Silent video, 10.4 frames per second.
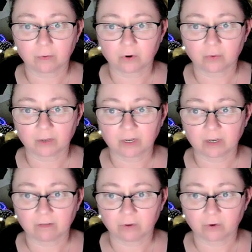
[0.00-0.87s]
orbit
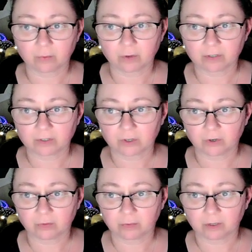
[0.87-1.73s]
of your
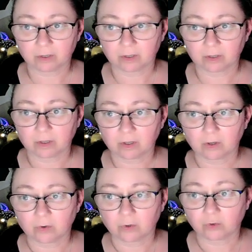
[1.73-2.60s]
Barsoom,
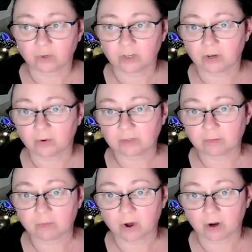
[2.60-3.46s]
which we know as
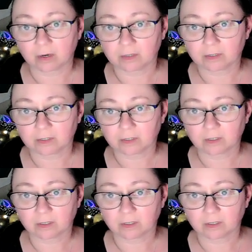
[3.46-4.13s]
Mars.